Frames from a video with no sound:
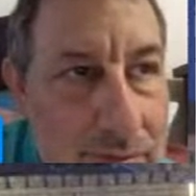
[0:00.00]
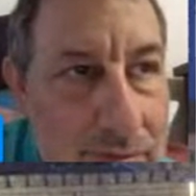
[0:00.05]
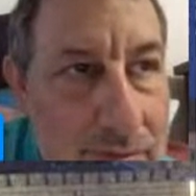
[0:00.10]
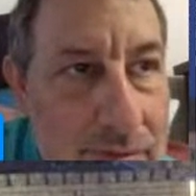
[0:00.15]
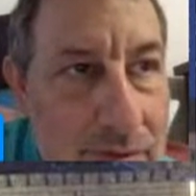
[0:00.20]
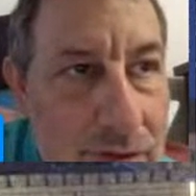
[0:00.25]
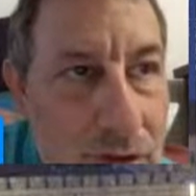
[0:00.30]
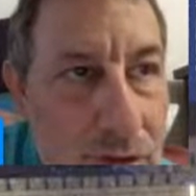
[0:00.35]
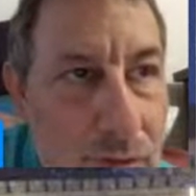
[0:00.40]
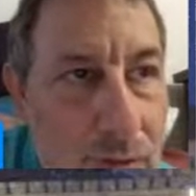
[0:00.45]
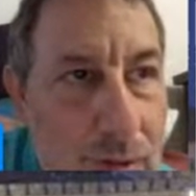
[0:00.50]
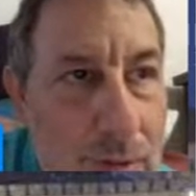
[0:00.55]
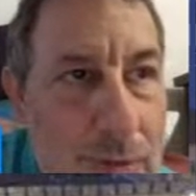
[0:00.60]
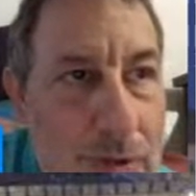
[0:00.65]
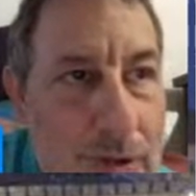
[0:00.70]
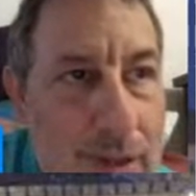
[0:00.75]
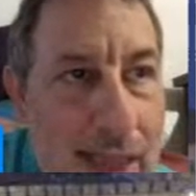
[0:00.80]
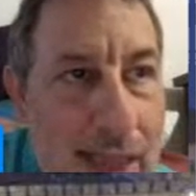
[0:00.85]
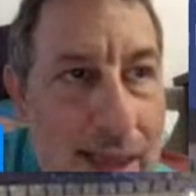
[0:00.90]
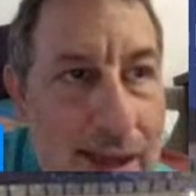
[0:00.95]
So when was
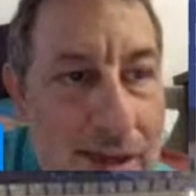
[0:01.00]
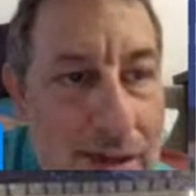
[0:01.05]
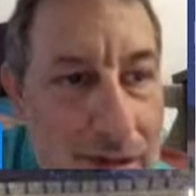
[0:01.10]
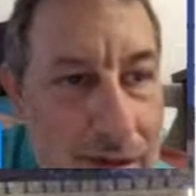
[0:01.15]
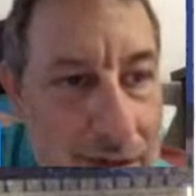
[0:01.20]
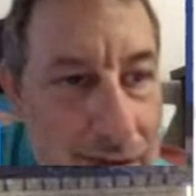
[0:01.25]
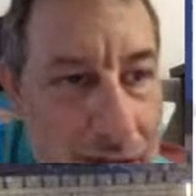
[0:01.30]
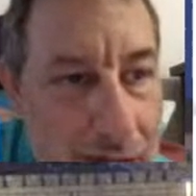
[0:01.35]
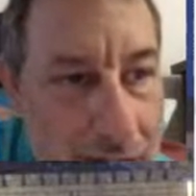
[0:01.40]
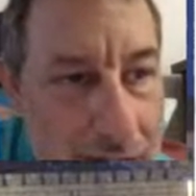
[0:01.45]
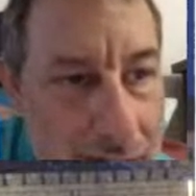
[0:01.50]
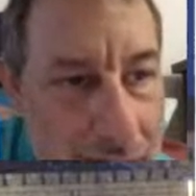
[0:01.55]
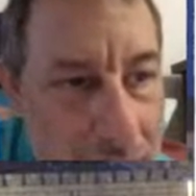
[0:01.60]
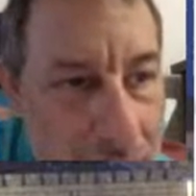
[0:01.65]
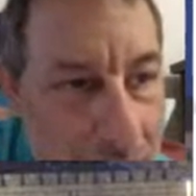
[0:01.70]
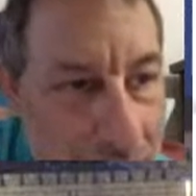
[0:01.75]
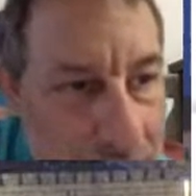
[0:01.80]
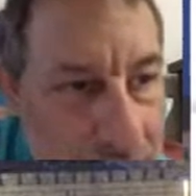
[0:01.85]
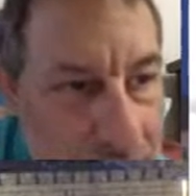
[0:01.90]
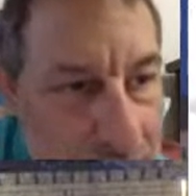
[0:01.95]
that? I think we have
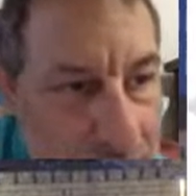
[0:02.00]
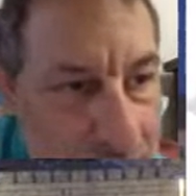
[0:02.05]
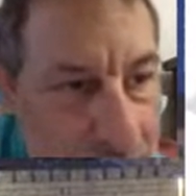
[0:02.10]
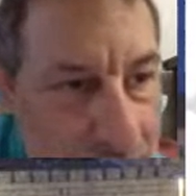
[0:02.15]
it listed